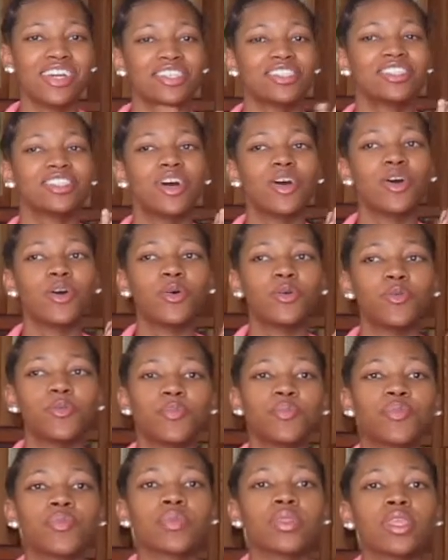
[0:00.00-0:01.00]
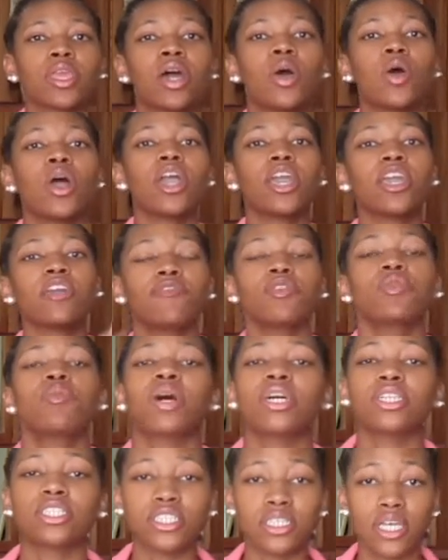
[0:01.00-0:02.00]
So if you
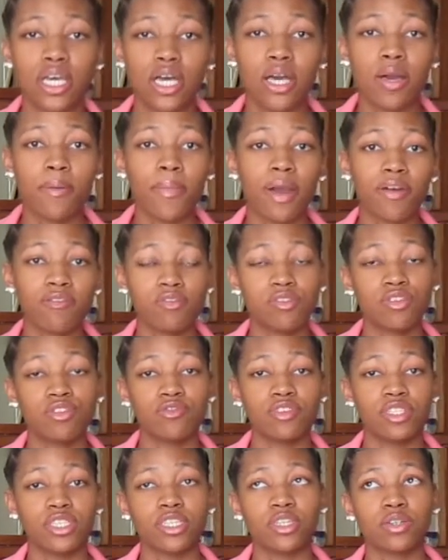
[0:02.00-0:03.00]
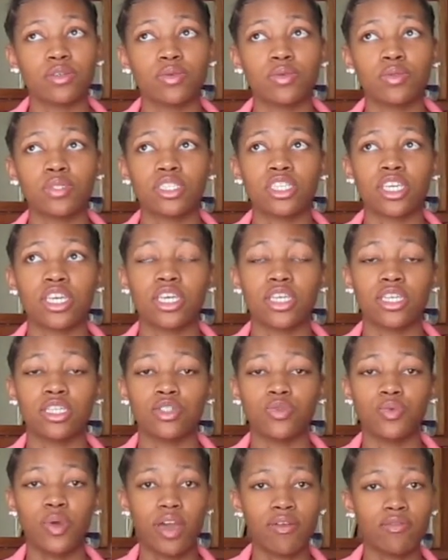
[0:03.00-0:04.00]
watch my future videos and
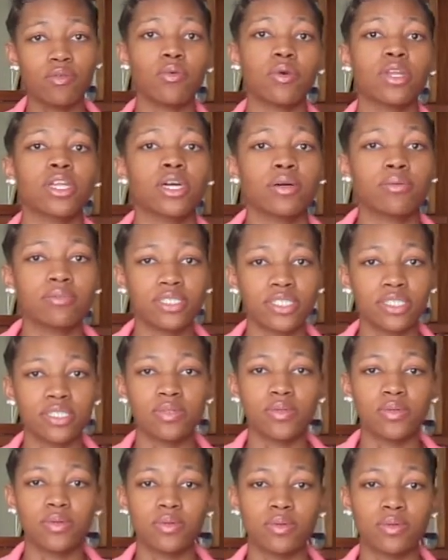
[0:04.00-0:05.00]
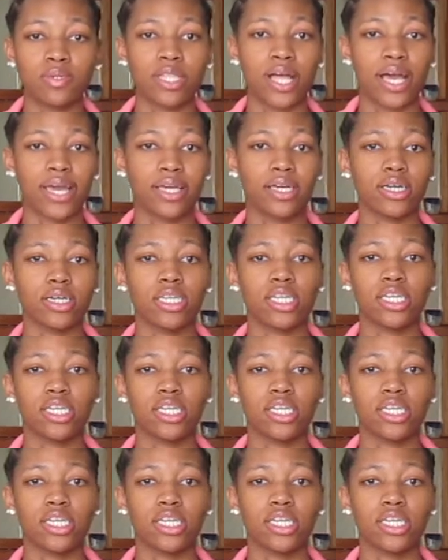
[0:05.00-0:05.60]
you ever want to come to like